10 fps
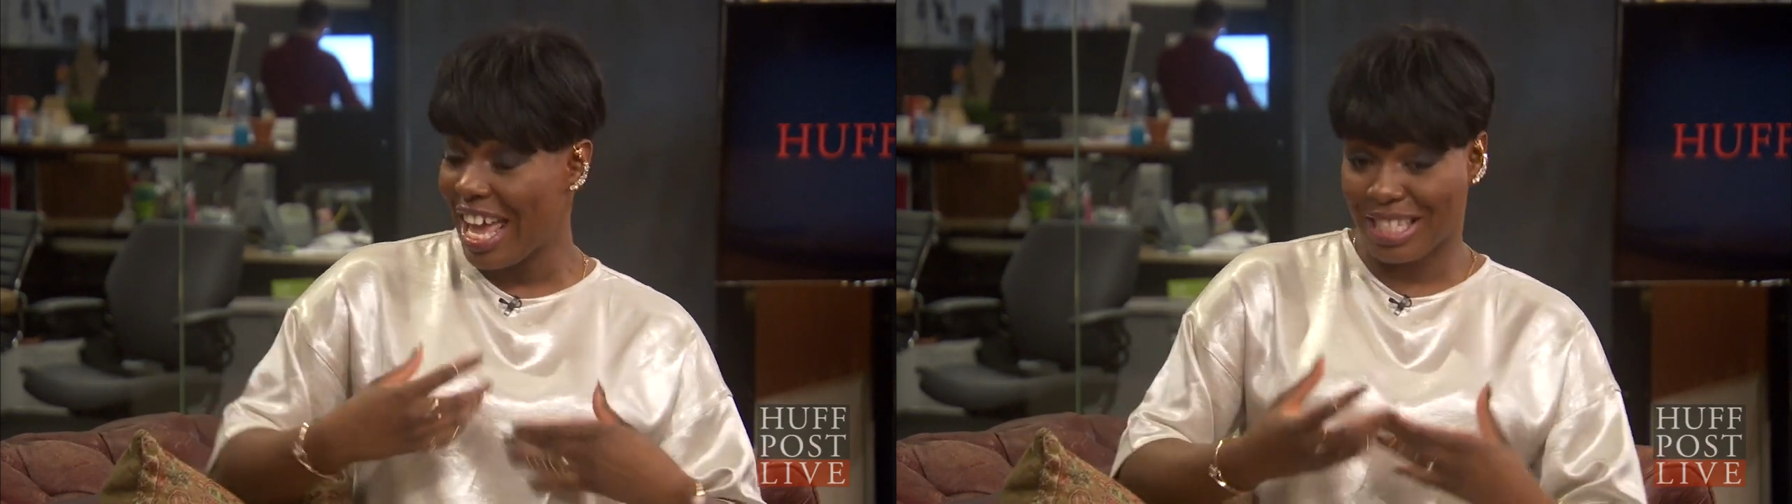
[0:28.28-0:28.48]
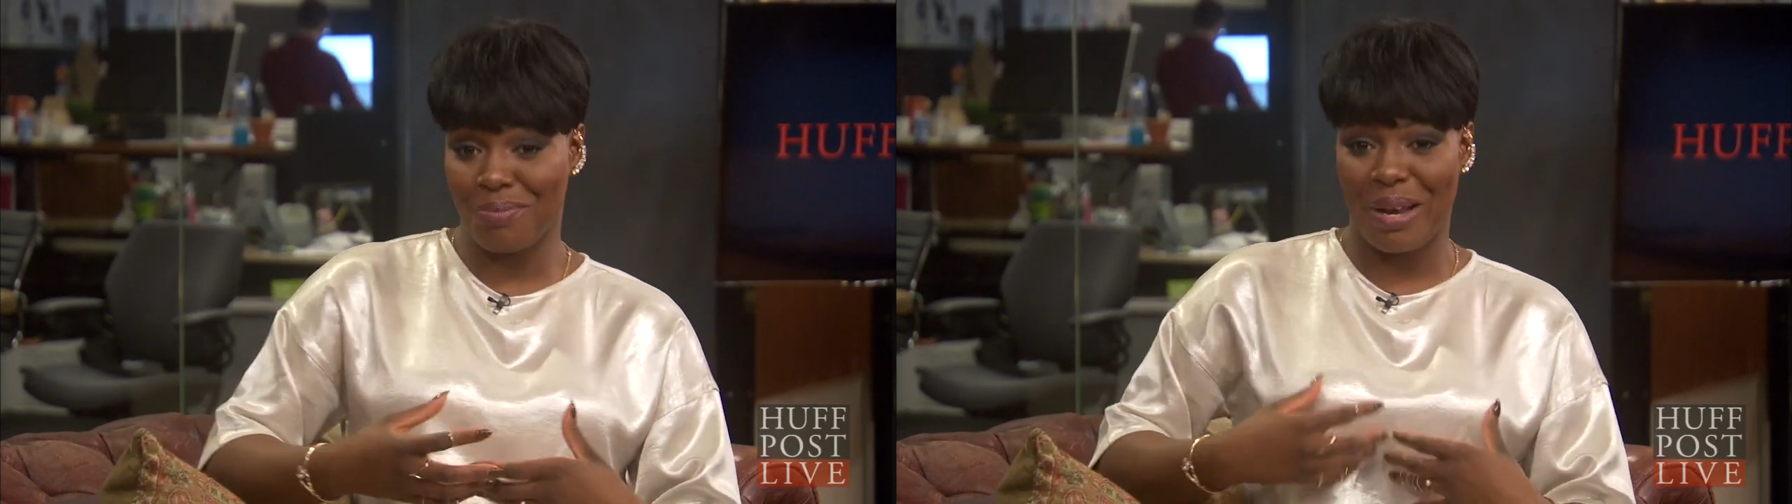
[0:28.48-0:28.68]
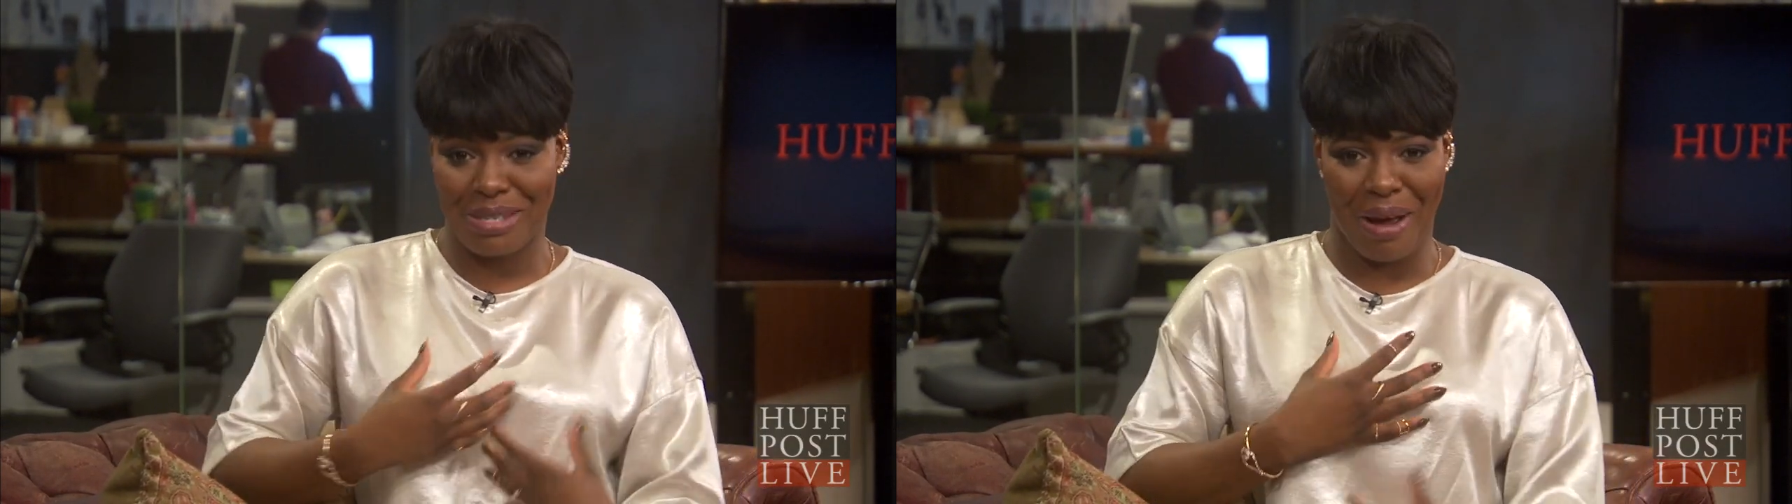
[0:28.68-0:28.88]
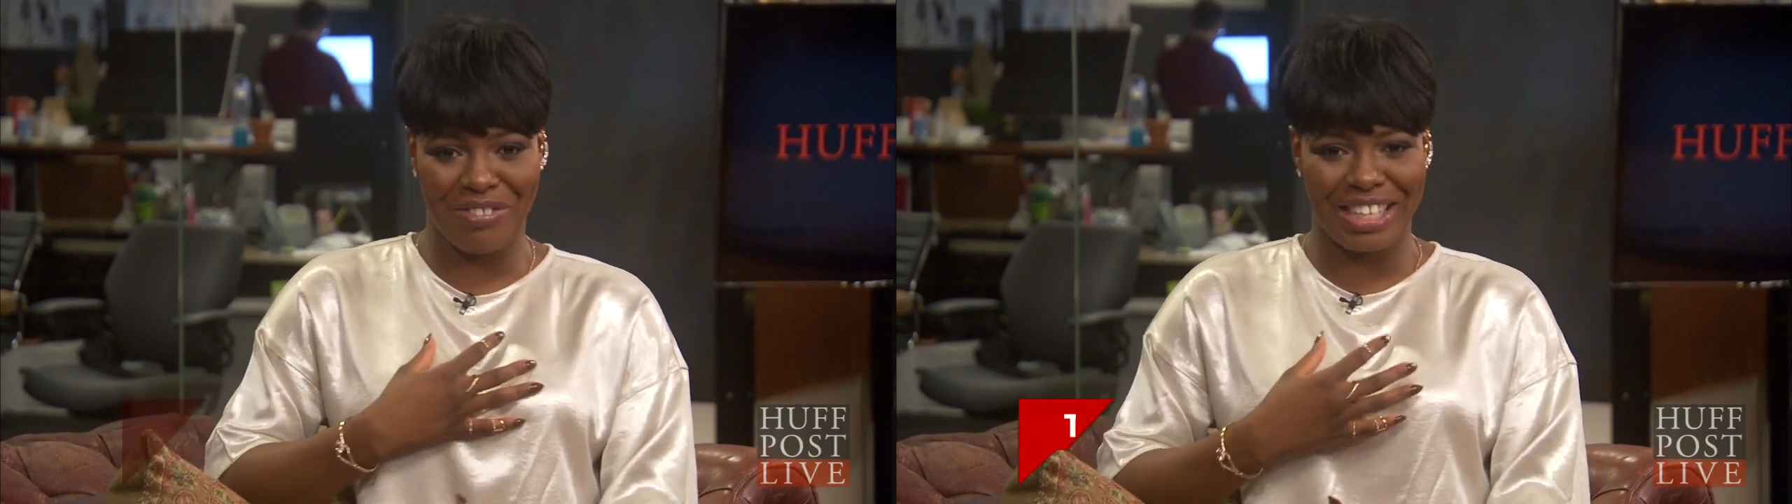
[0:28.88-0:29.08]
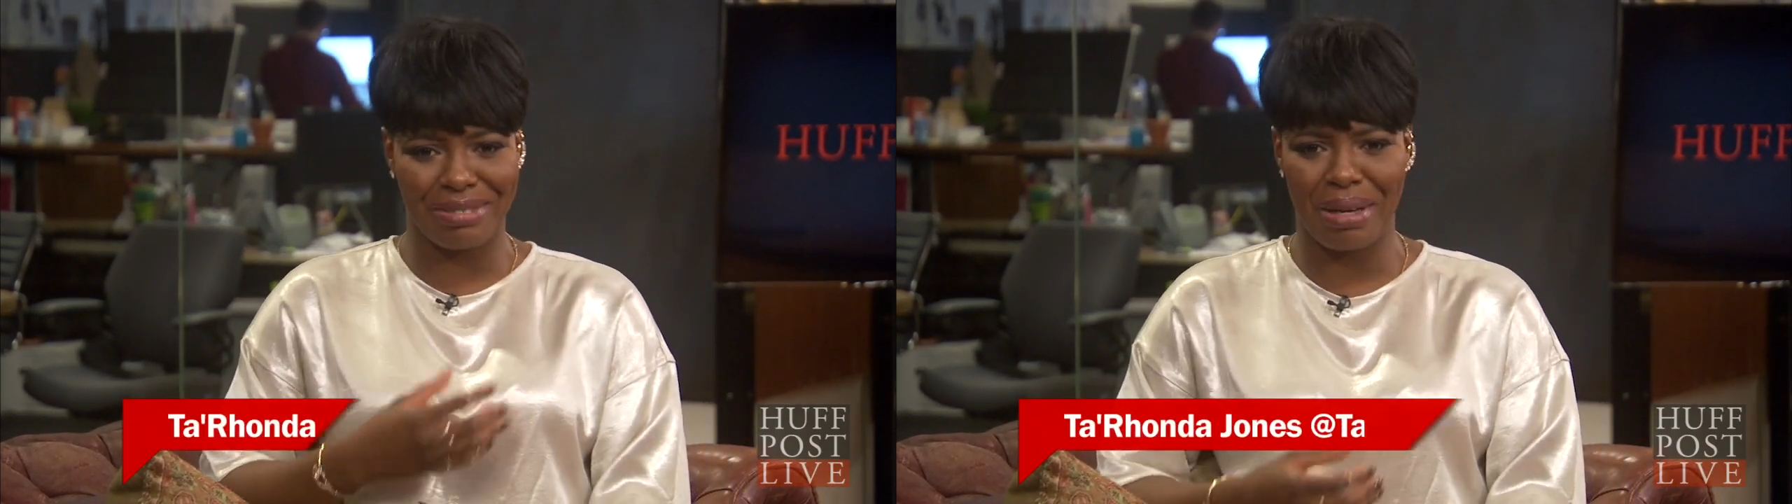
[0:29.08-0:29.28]
express my
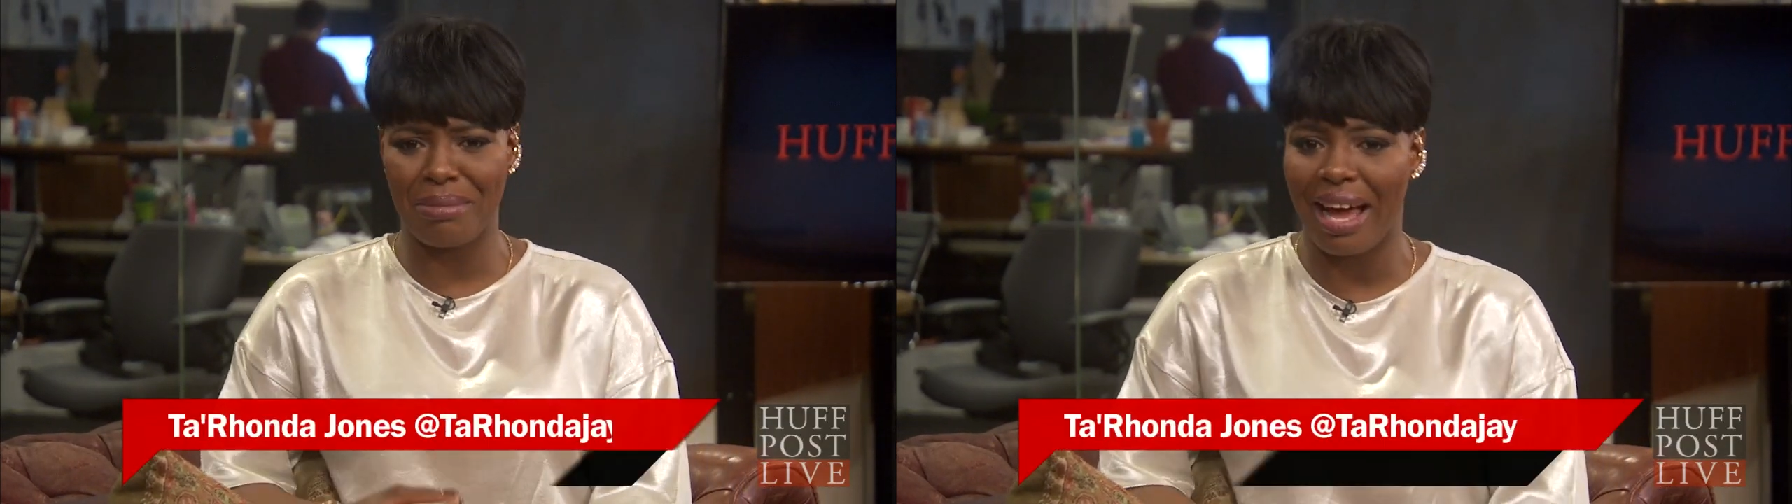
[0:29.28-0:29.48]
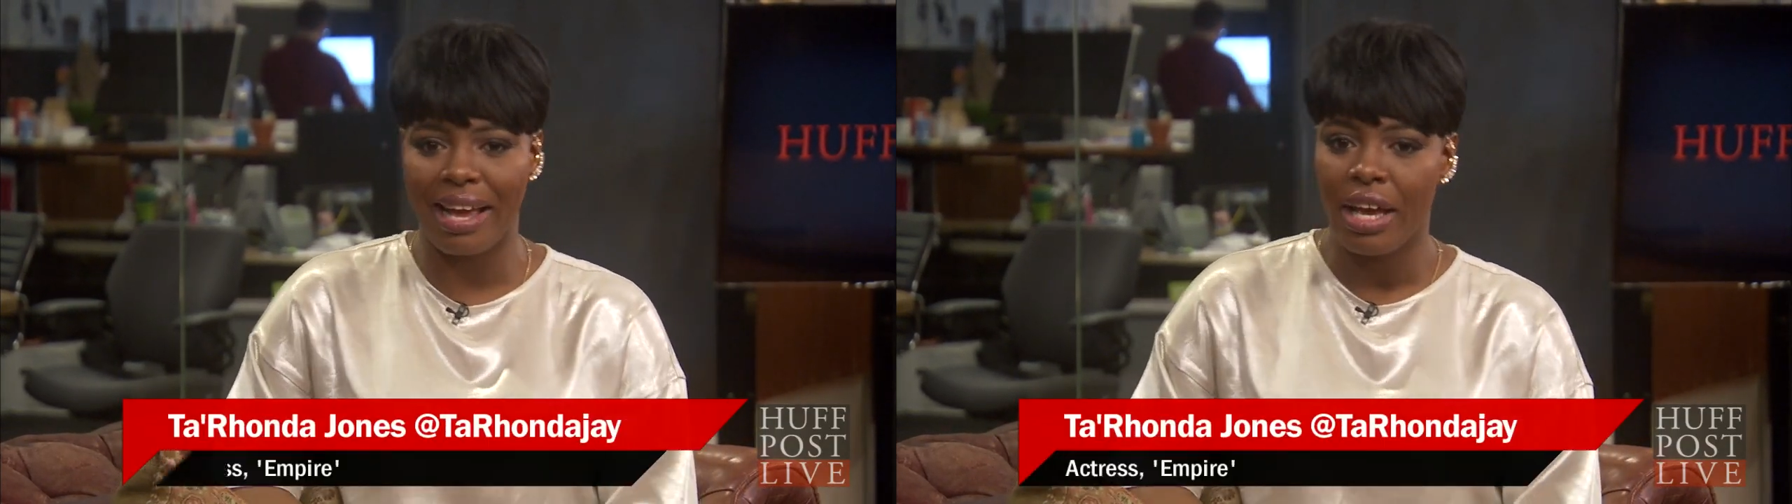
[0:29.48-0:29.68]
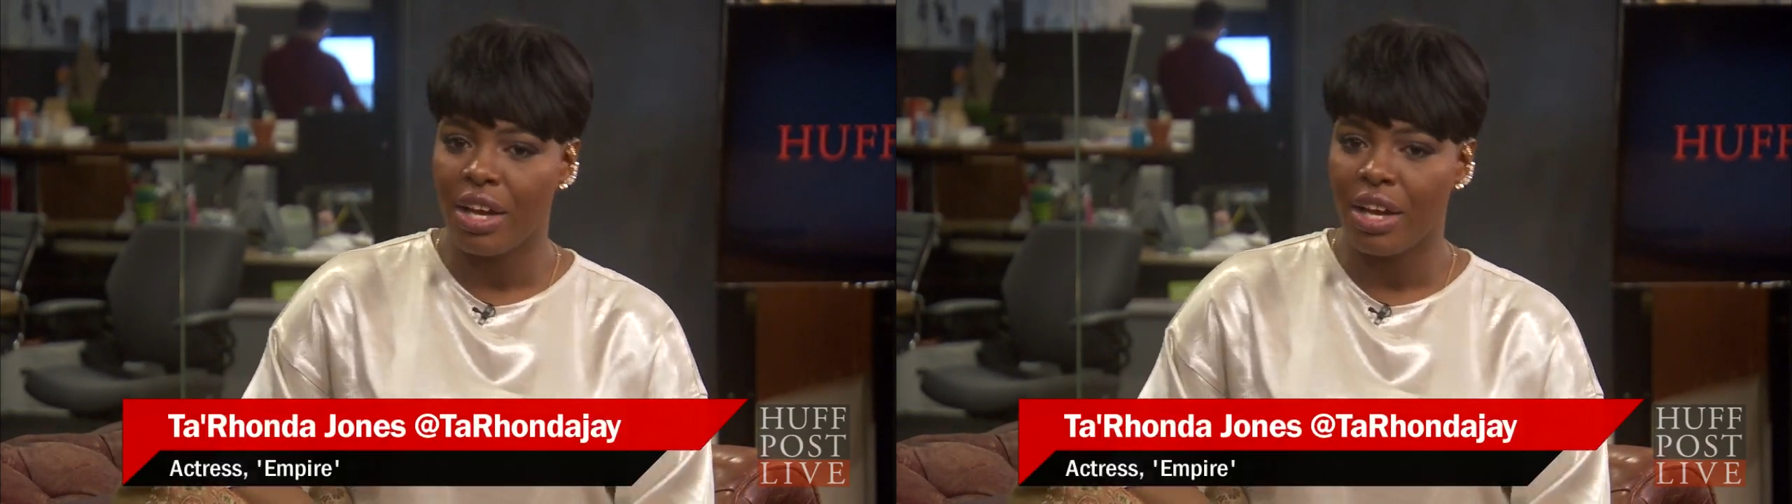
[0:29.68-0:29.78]
feelings. But I'm like,